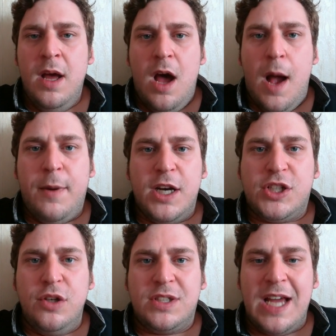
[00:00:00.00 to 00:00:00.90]
I'm going to
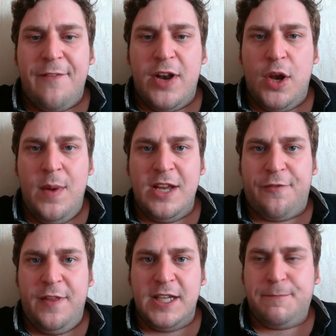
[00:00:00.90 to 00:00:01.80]
choose David Luiz for
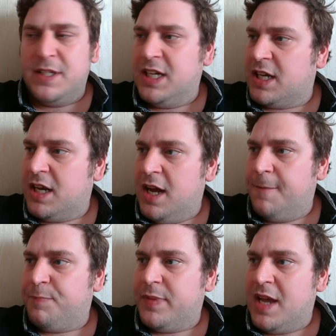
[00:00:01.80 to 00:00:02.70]
this particular
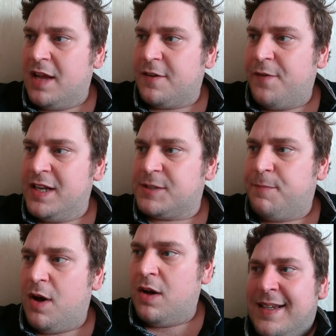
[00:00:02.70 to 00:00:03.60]
defence
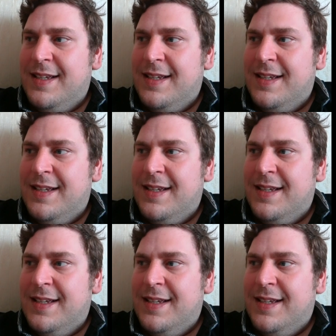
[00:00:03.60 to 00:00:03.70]
spot.